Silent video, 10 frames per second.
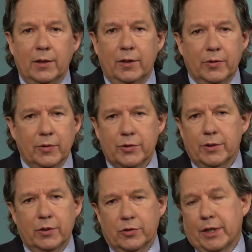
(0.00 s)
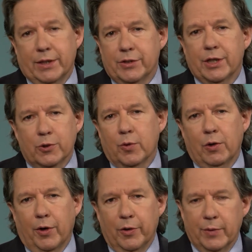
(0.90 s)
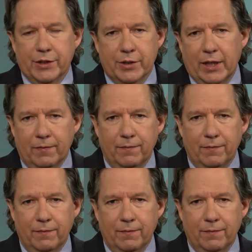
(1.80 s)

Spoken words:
there's like 6 requirements that